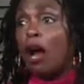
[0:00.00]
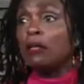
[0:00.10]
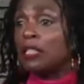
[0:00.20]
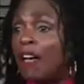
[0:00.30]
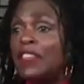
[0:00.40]
our
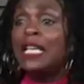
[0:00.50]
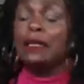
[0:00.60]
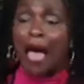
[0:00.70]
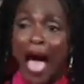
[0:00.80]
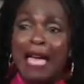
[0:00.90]

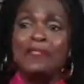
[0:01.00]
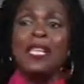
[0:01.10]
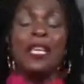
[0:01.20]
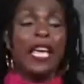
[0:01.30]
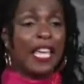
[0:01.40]
loving
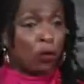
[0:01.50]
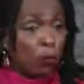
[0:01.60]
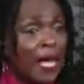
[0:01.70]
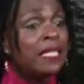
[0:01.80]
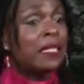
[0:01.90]
lives in a
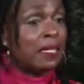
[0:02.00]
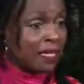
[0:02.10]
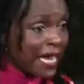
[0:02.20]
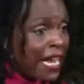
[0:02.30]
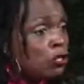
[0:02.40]
racist
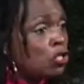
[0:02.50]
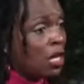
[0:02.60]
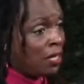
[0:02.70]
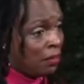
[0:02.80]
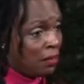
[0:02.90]

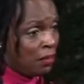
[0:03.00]
nation